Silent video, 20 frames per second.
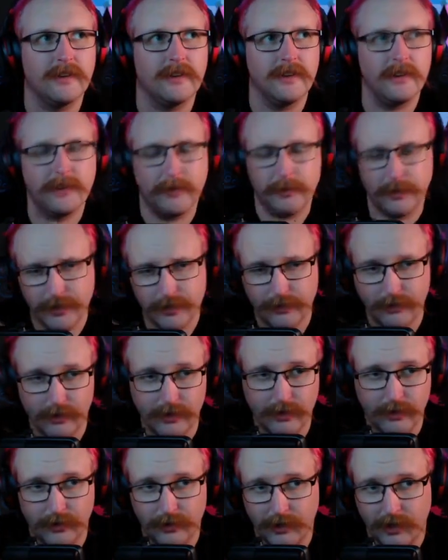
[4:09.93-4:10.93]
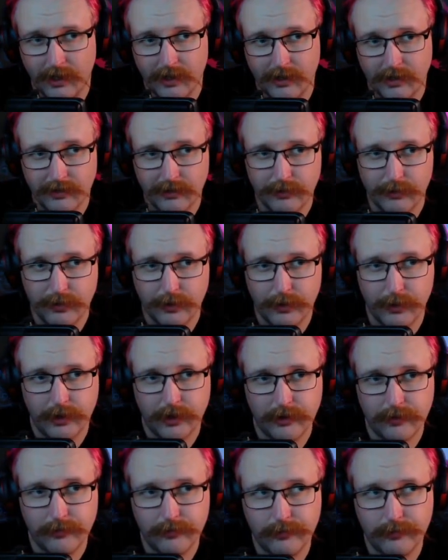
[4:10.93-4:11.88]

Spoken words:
and let me just run you through that list real quick.